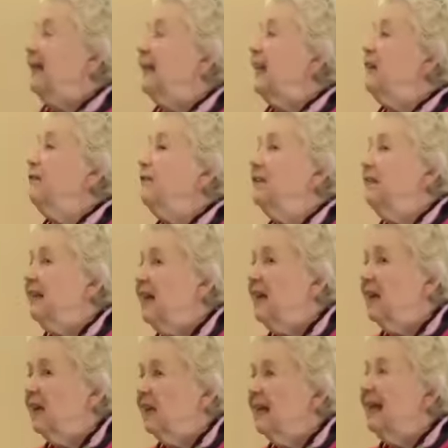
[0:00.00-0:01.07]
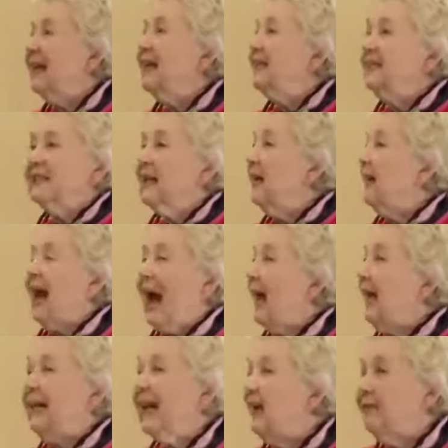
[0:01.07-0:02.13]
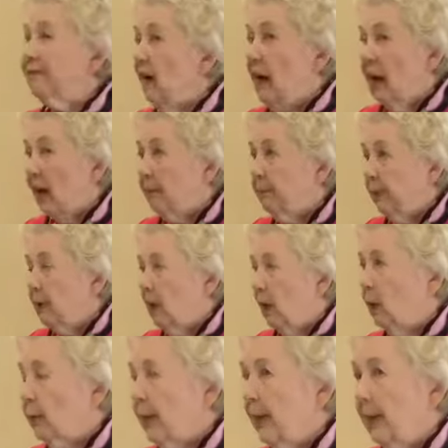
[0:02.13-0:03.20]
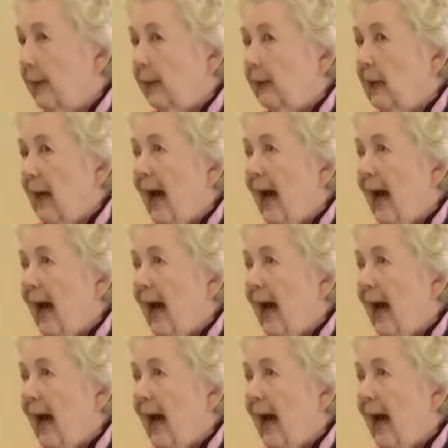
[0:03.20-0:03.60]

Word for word: even then, he said, I gave up, okay?